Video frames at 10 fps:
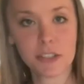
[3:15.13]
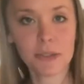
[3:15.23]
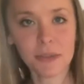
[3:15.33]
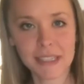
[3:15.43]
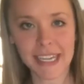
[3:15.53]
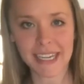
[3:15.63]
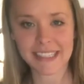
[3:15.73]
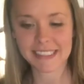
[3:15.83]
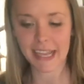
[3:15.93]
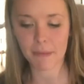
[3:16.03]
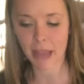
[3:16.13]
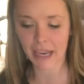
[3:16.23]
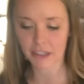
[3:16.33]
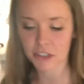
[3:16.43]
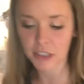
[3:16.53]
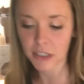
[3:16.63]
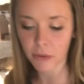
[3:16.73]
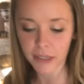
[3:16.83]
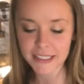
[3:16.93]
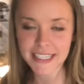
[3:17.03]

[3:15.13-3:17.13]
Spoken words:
to this, I'm actually going